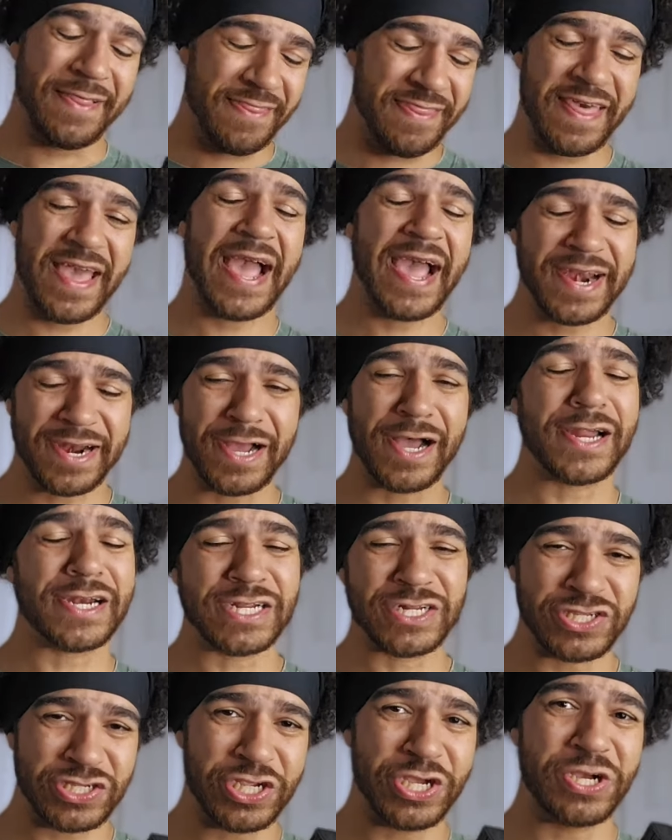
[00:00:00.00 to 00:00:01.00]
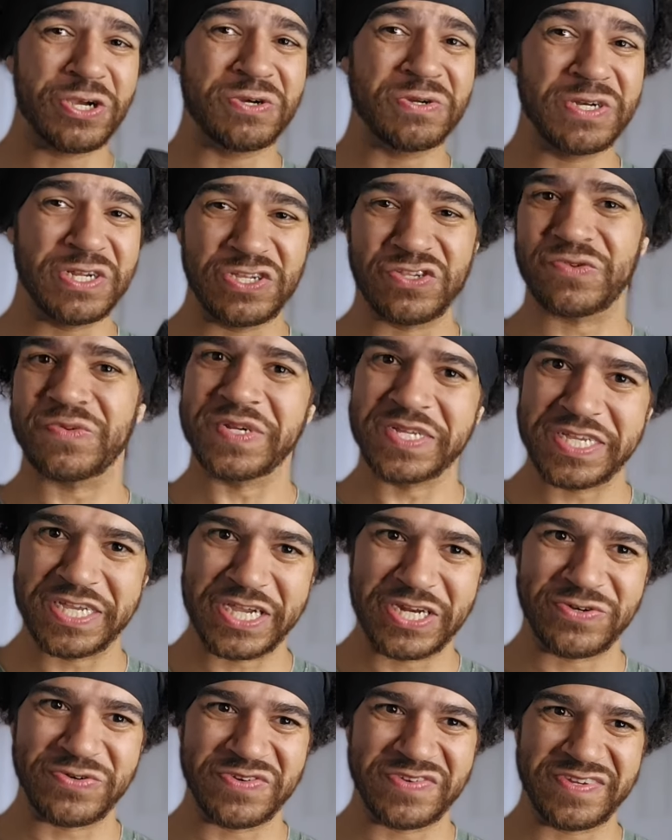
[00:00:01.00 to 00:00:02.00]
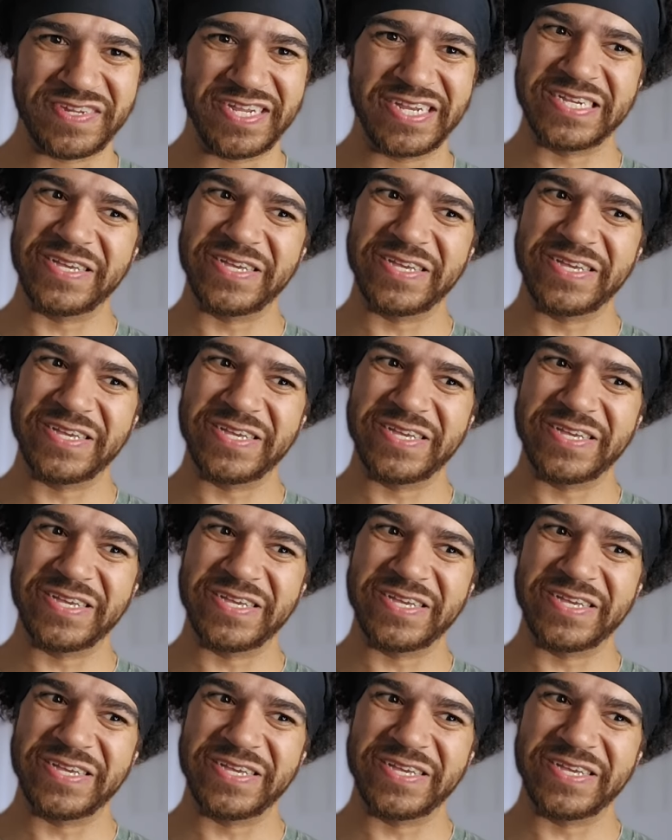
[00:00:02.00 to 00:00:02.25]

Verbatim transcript: That on its own is really interesting.